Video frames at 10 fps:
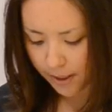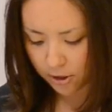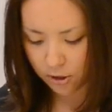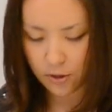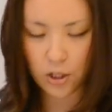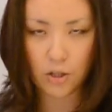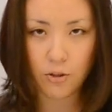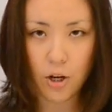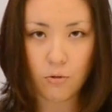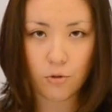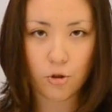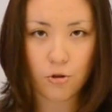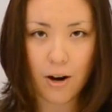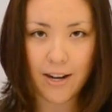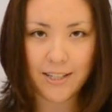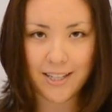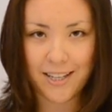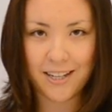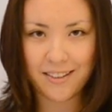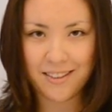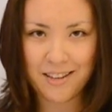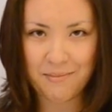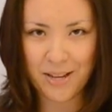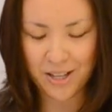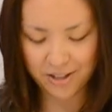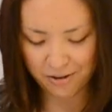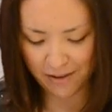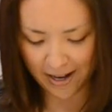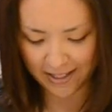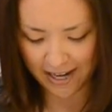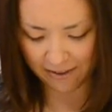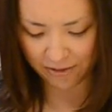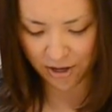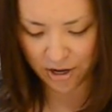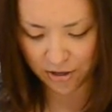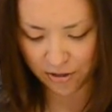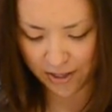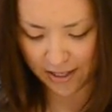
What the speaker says: make sure that you don't try to eat the beans or rice after you do